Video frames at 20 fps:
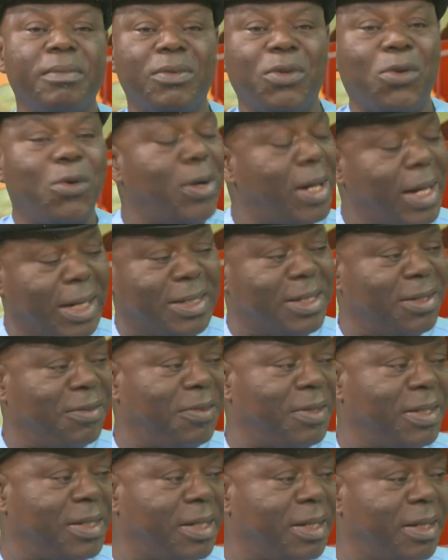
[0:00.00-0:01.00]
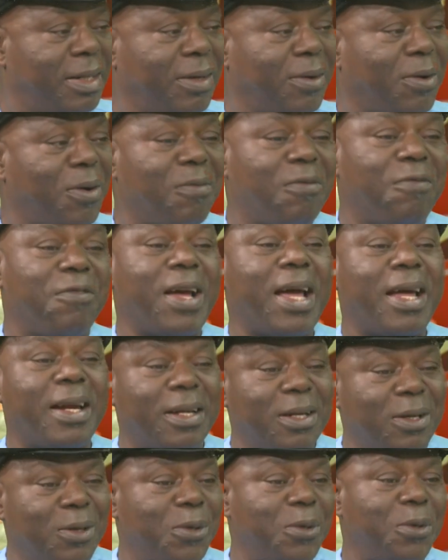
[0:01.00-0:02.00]
no activity or
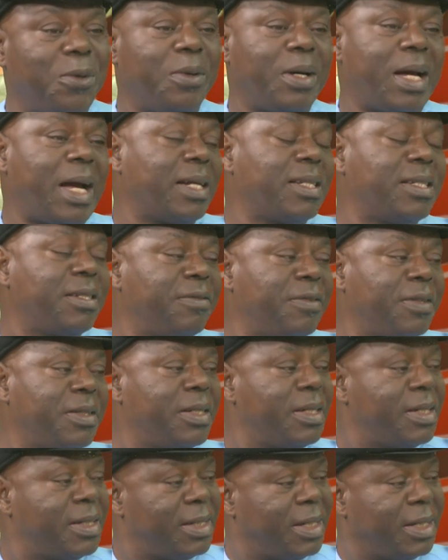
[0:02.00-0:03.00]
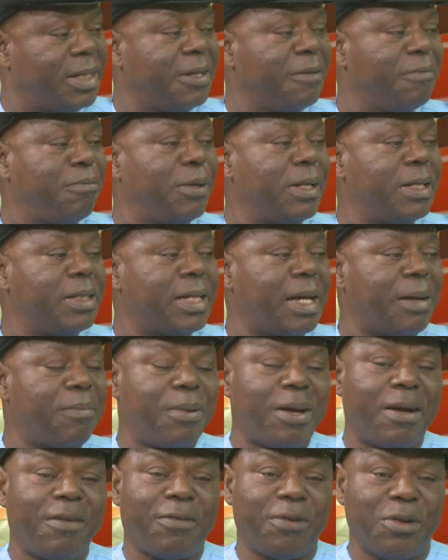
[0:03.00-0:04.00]
very low activity is taking place,
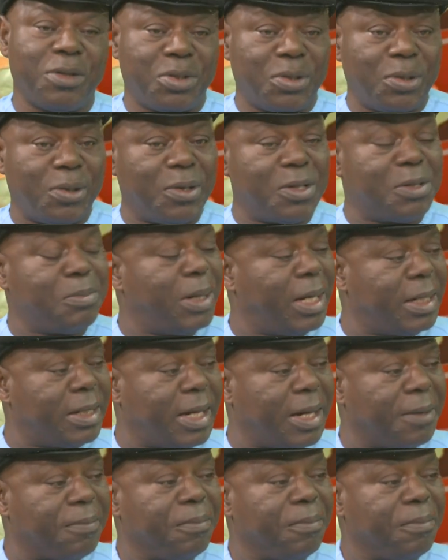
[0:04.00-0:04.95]
apart from Julius Berger,